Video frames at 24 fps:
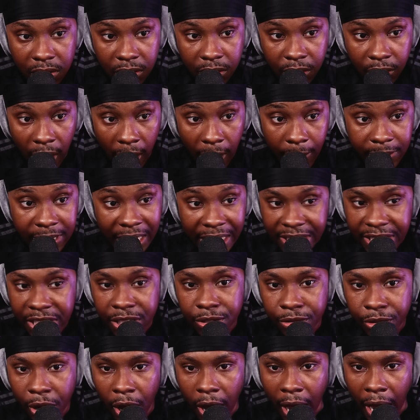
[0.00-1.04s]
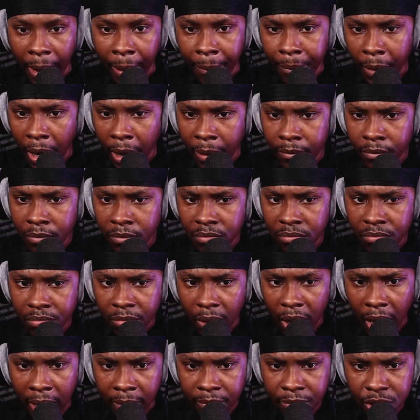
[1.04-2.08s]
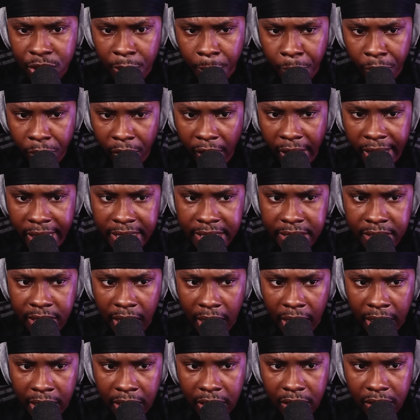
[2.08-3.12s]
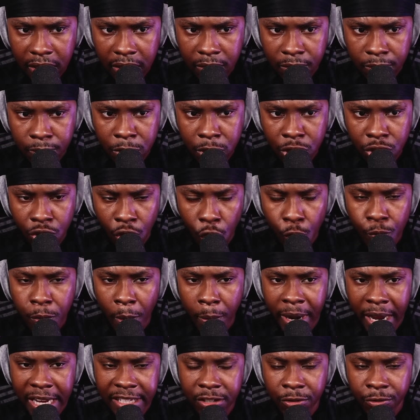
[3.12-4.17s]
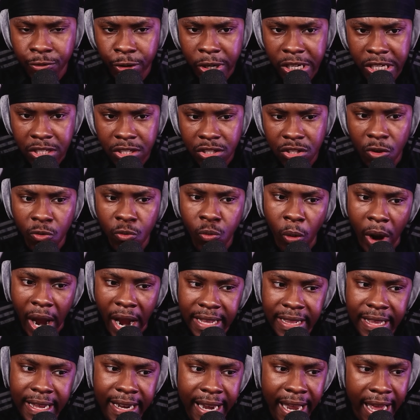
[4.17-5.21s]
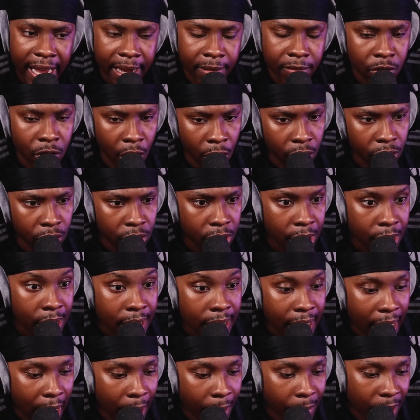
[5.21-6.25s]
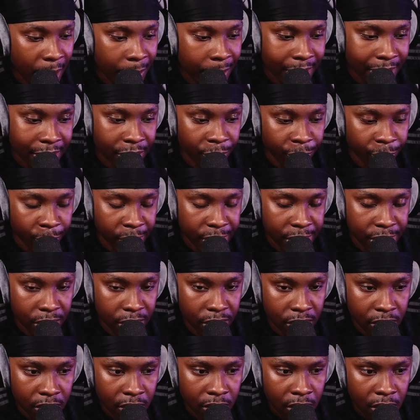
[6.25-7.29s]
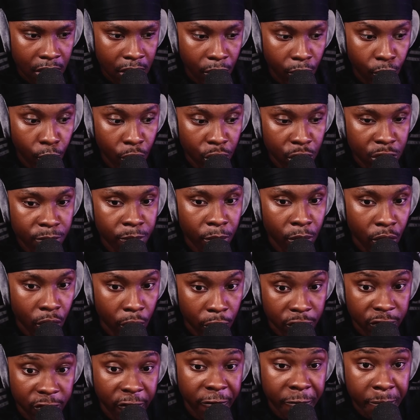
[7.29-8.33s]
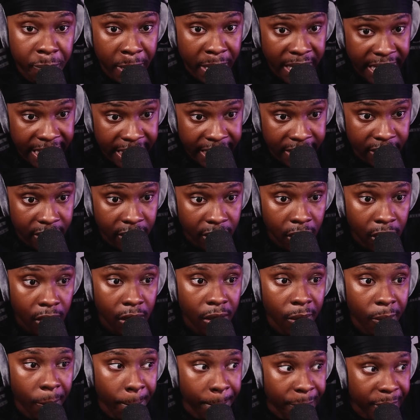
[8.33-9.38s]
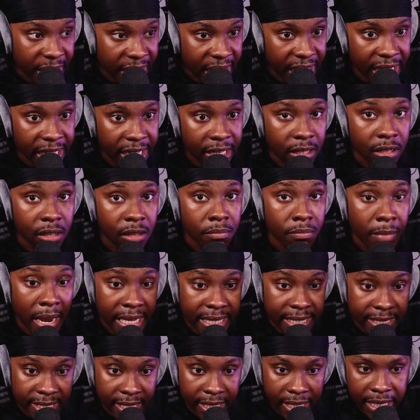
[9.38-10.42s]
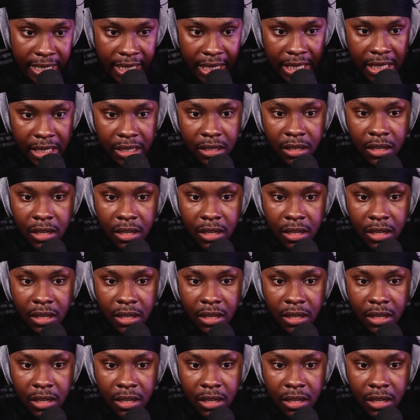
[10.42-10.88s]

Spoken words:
I'm surprised. Snow probably has a reason to why they let him go, and maybe the reason was because of Pete being mentally